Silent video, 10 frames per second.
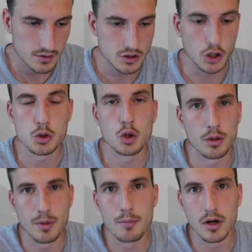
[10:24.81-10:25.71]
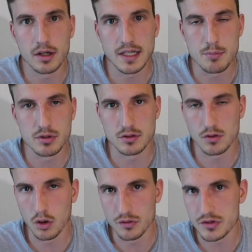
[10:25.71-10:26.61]
So you've got to remember, keepers have
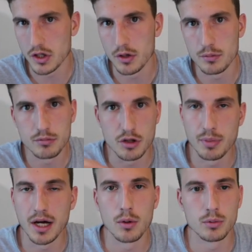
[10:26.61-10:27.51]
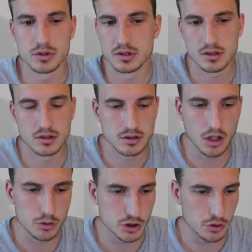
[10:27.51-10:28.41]
gone. So your Bells,
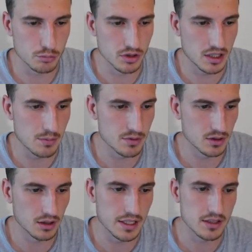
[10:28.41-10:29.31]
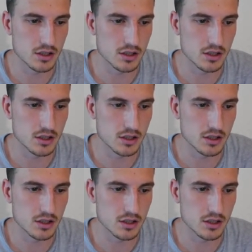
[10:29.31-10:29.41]
I'll show you the keepers in our league.